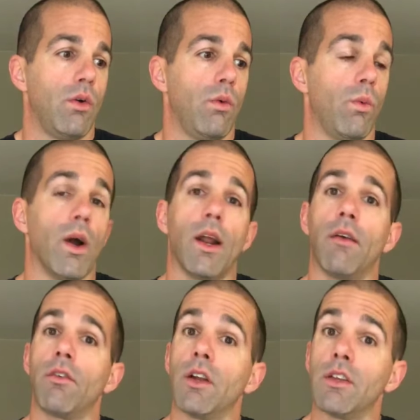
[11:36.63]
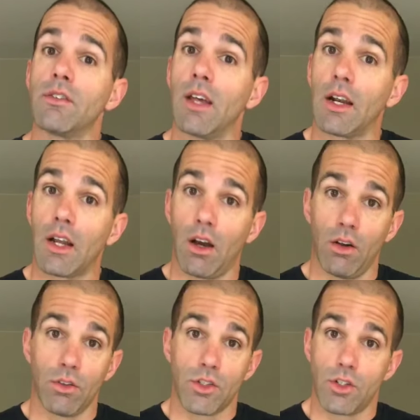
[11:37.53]
whatever is that
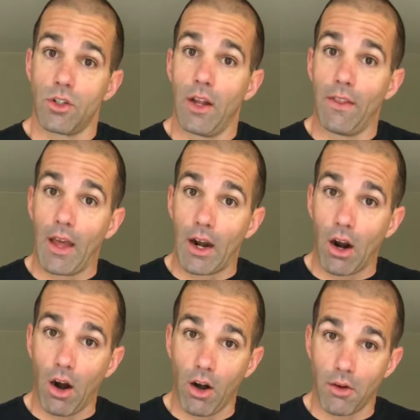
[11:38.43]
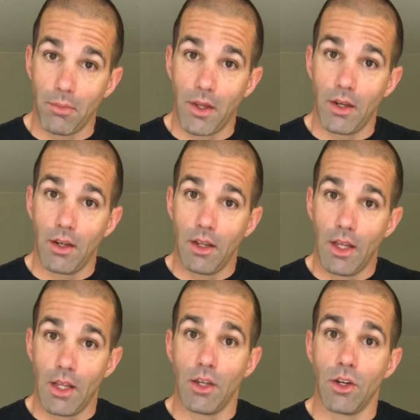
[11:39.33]
culture and that heartbeat
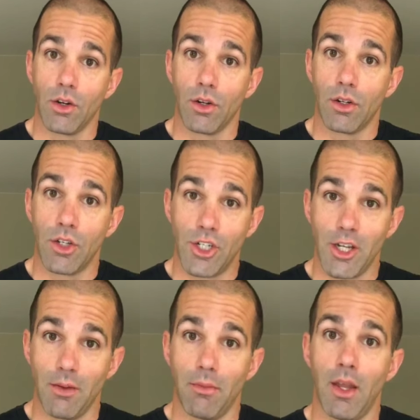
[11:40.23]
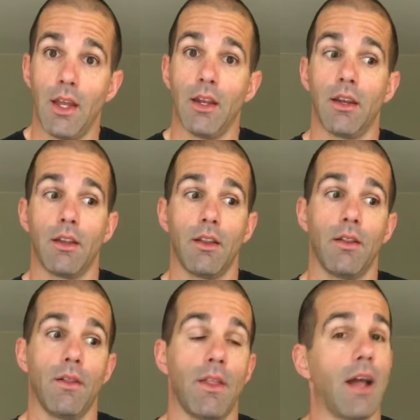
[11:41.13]
in your gym. And
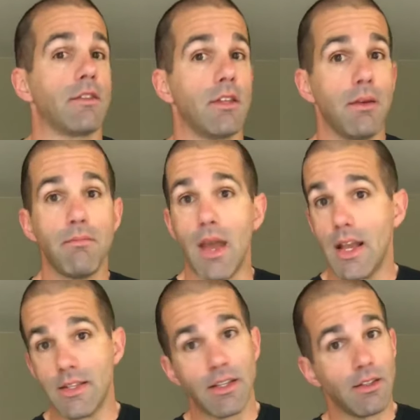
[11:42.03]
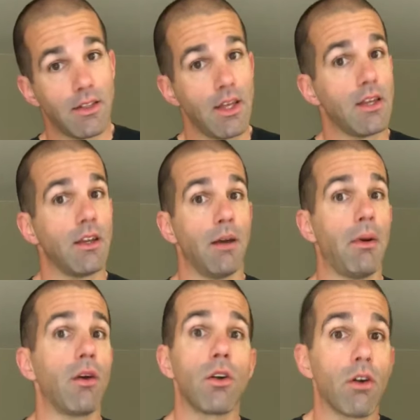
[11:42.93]
that's the amazing thing
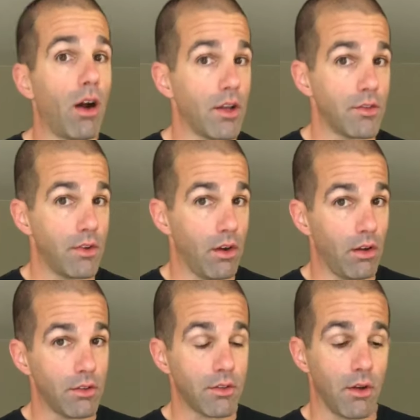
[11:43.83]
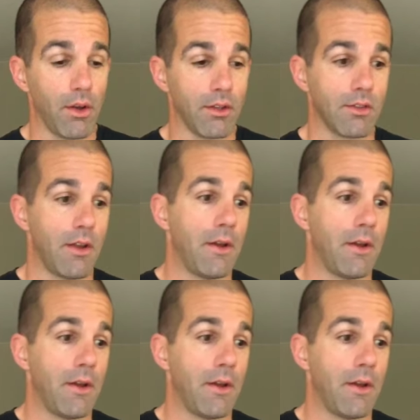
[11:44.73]
about CrossFit also is,